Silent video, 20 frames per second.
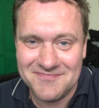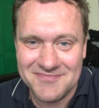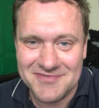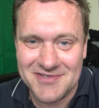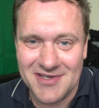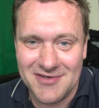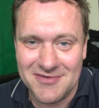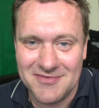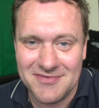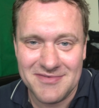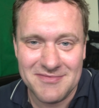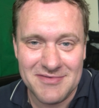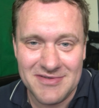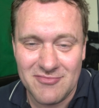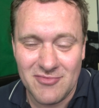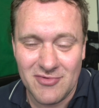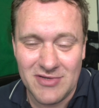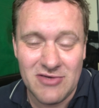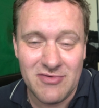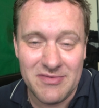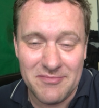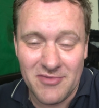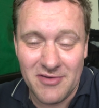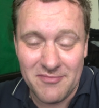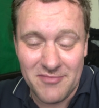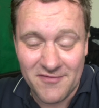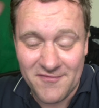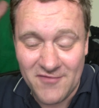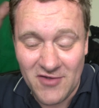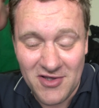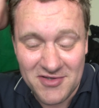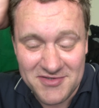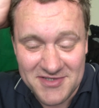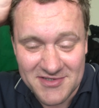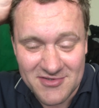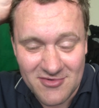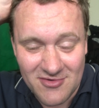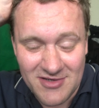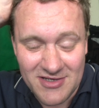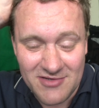So in, in my
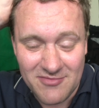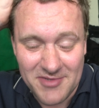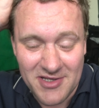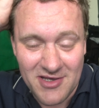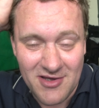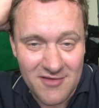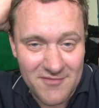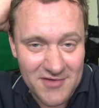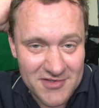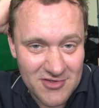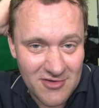30s it'll be over,